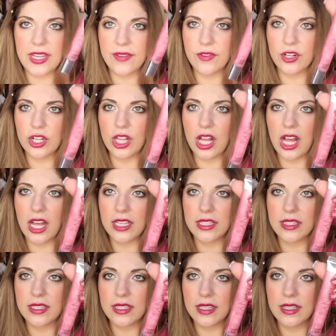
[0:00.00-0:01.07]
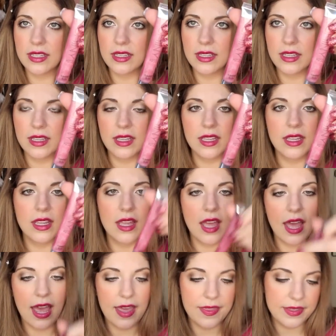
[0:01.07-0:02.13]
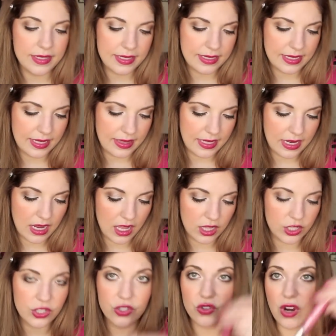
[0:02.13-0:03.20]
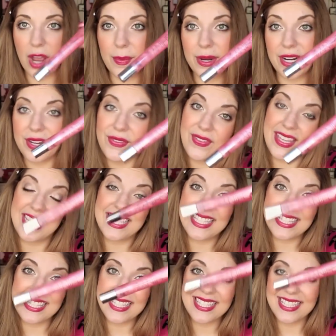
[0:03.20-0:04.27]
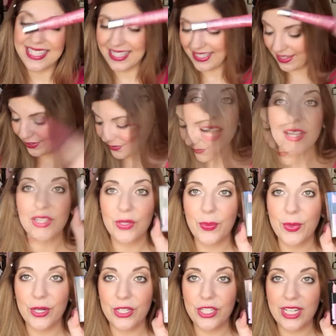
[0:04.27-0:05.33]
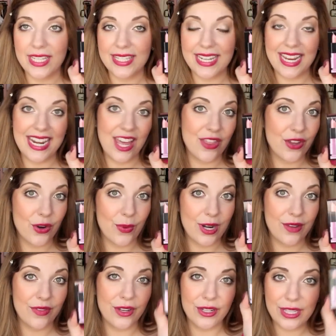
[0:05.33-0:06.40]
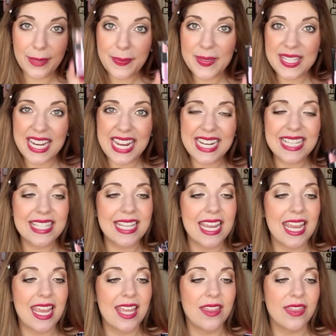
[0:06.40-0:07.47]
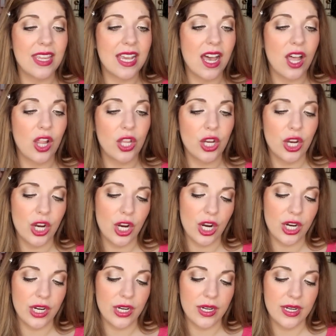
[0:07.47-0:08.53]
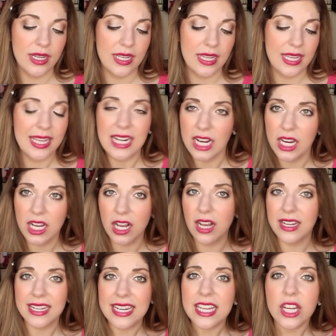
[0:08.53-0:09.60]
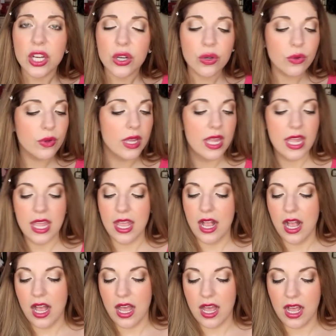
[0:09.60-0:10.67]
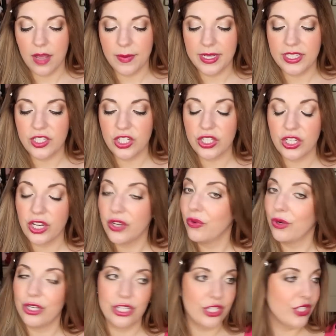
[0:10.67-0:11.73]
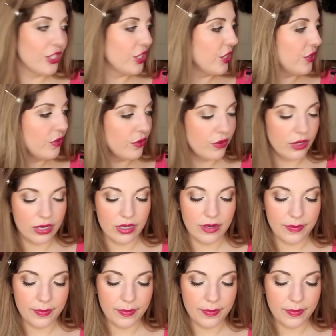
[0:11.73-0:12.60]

flavored gloss. and this is in the color Strawberry Fizz. So I also purchased another one of their lipsticks in the color Incognito. It's just a gorgeous nude.